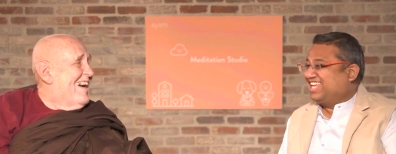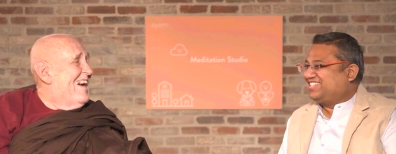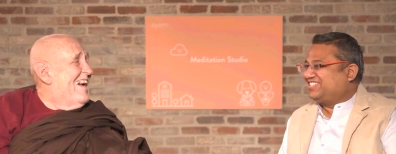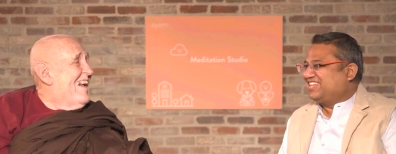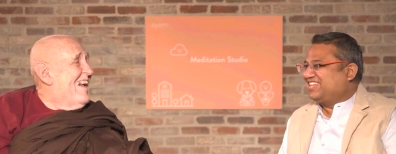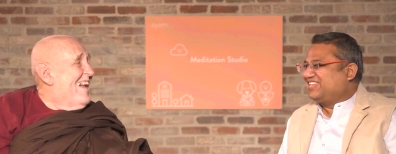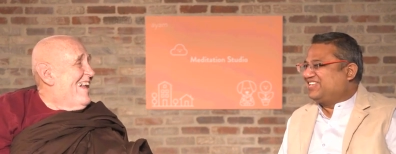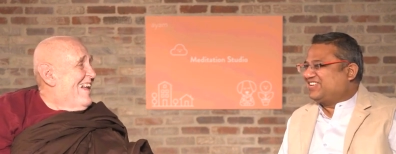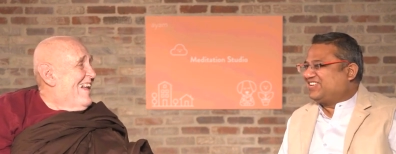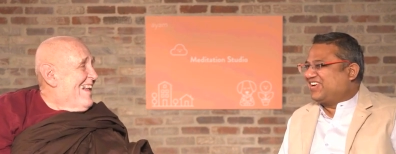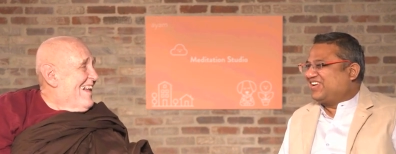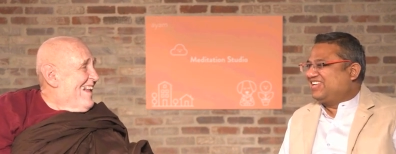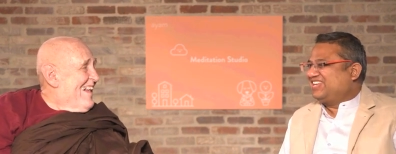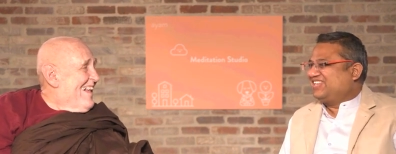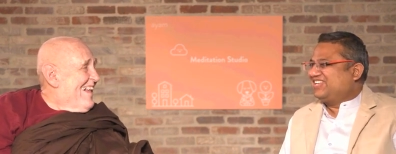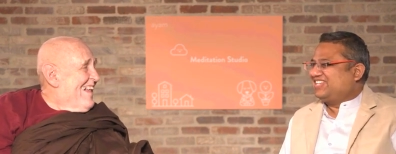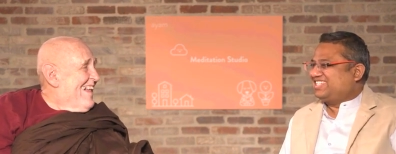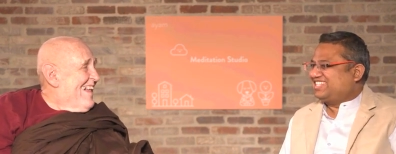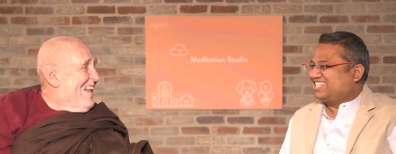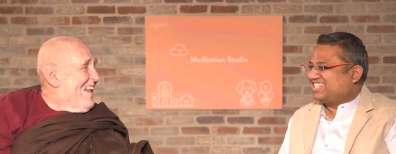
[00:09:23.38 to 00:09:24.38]
Speaker 1: That's why you call
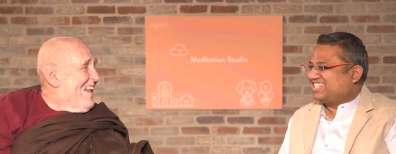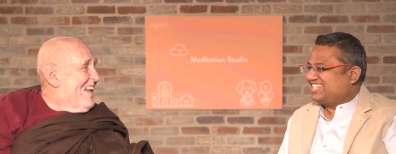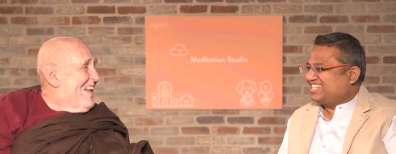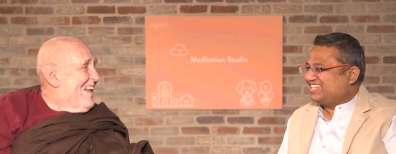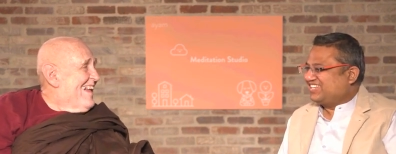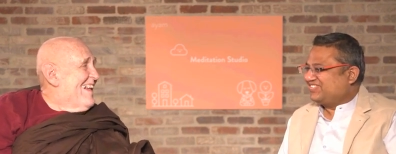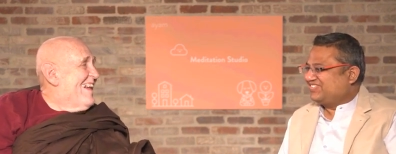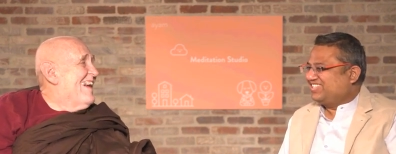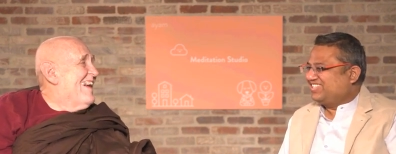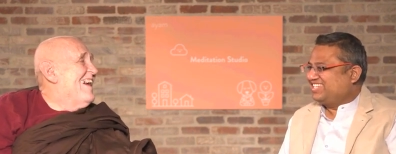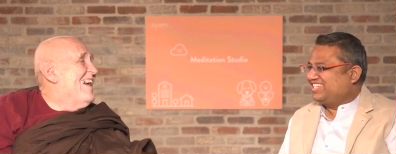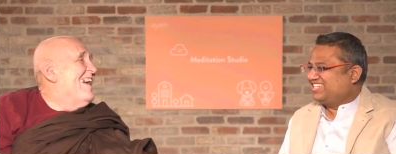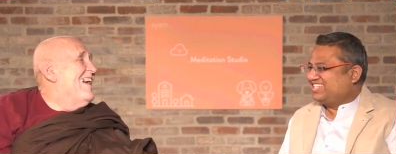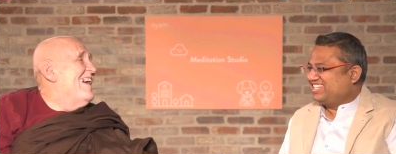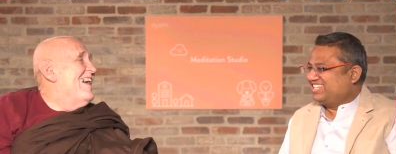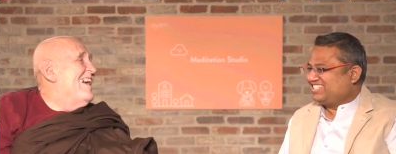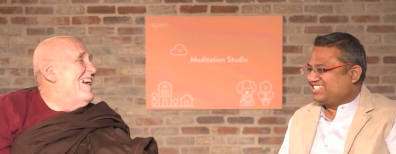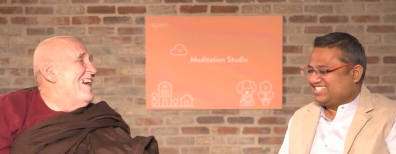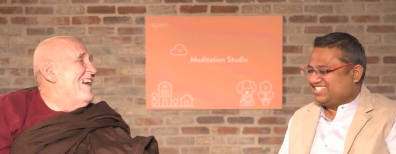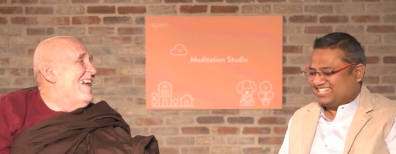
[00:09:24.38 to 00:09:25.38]
your technique of
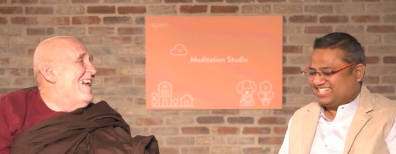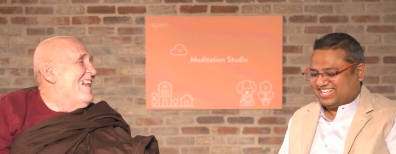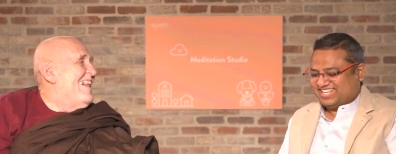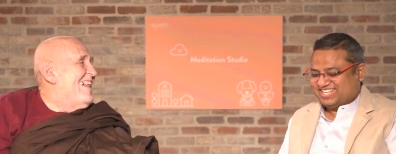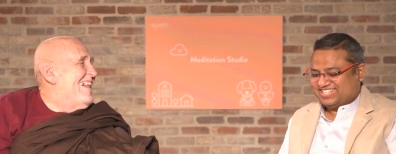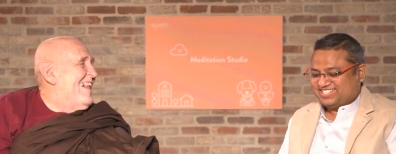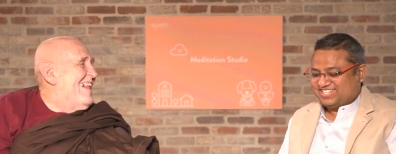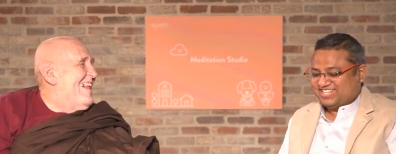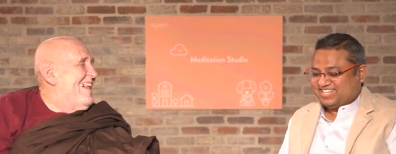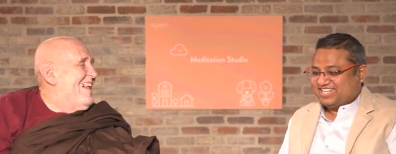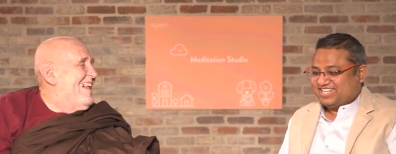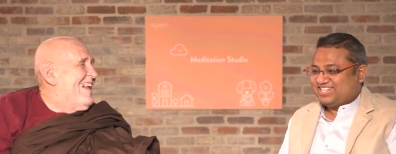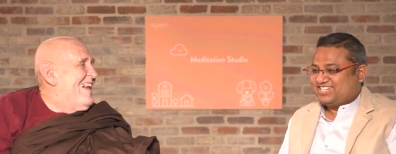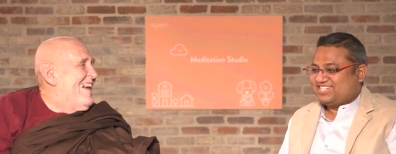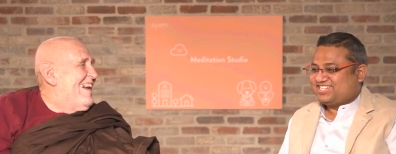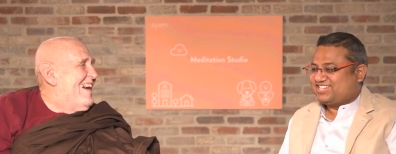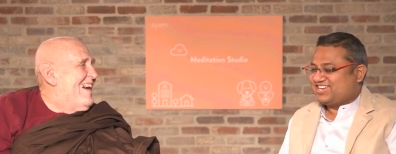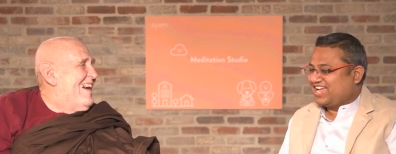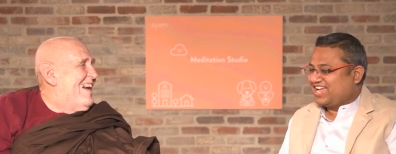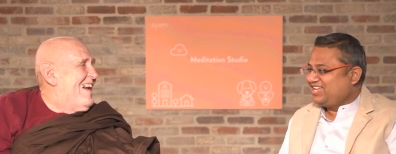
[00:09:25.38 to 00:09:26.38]
meditation as
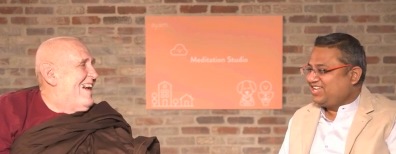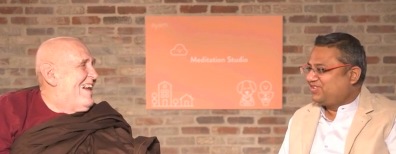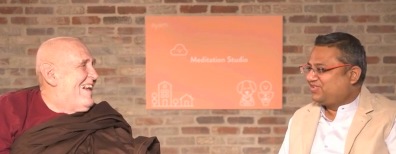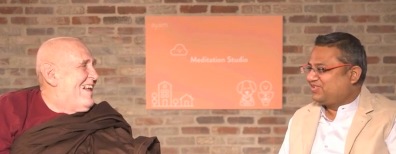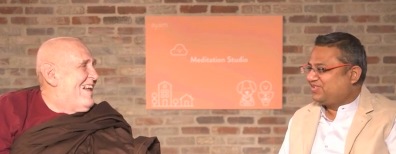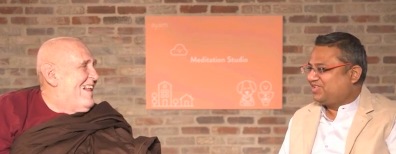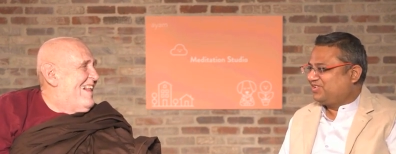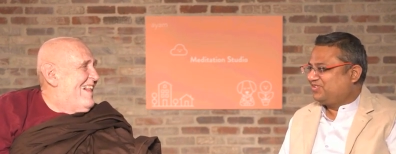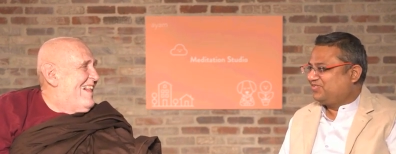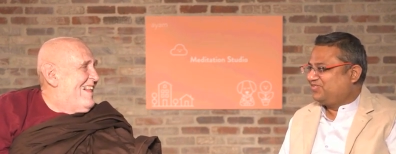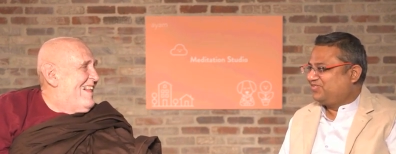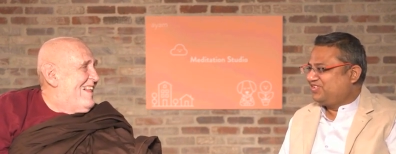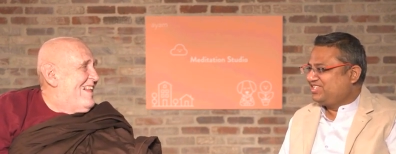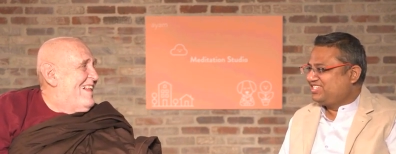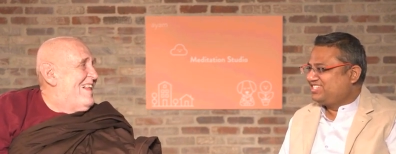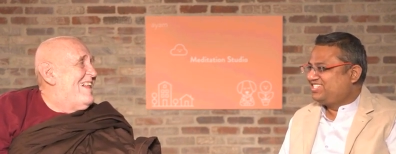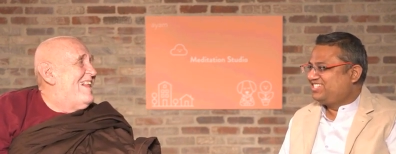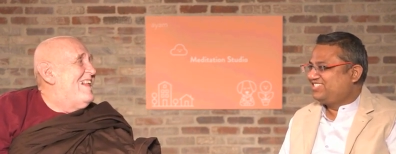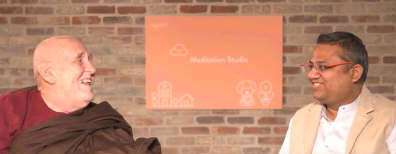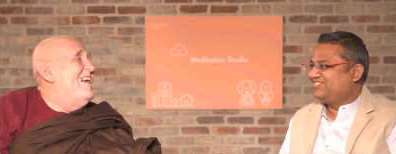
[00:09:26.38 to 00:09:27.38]
tranquil
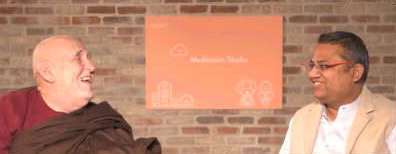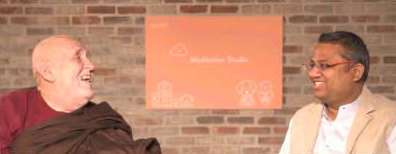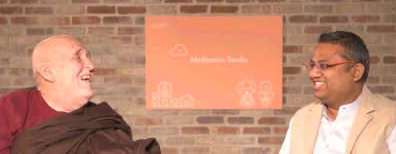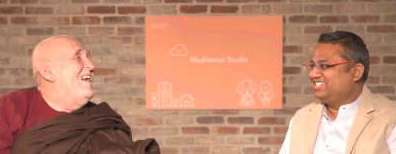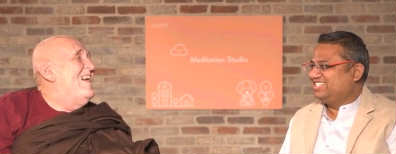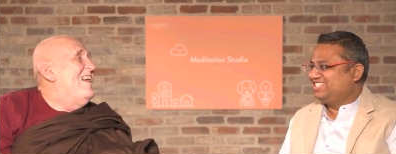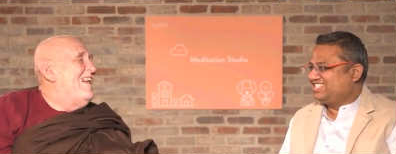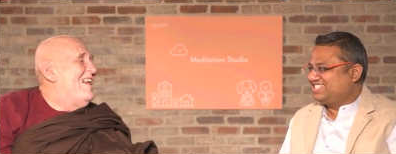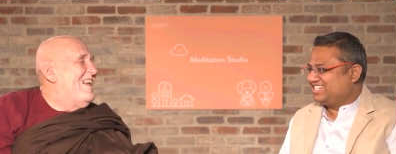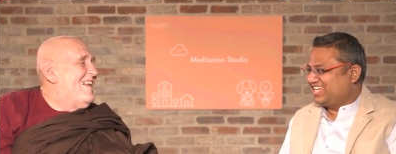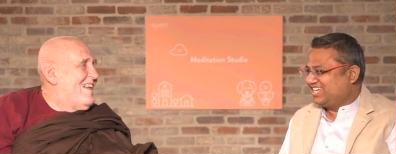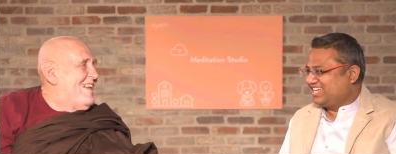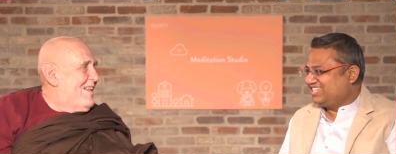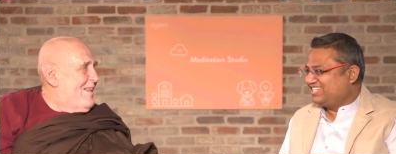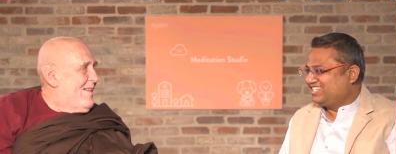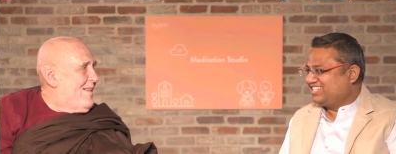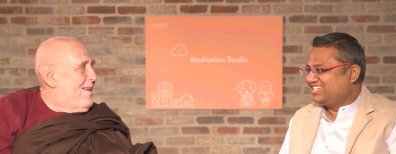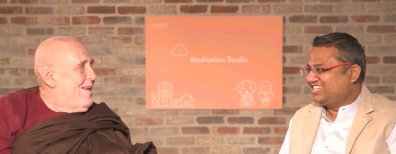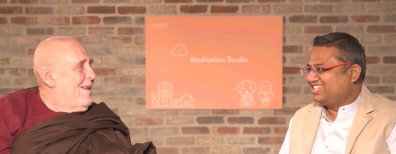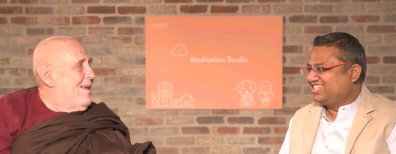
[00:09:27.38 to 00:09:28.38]
wisdom
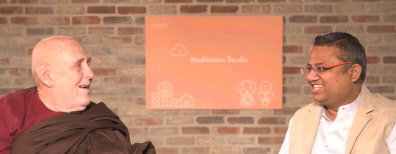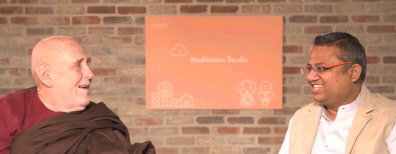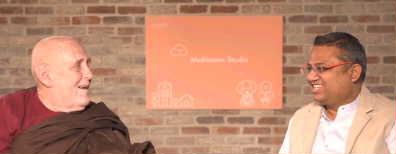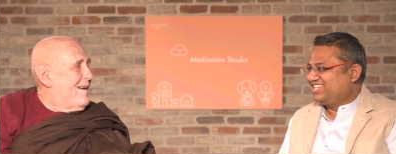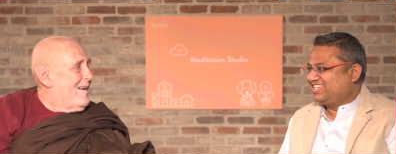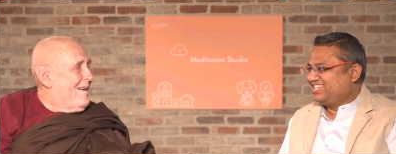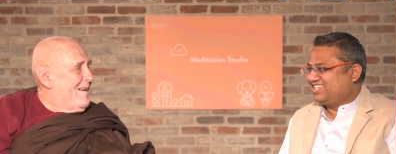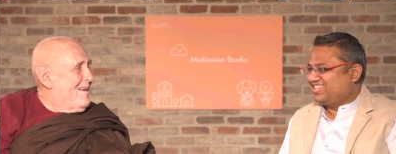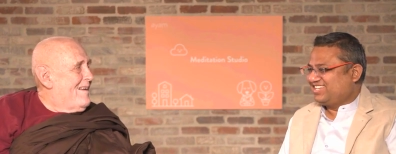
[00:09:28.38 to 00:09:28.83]
insight yeah.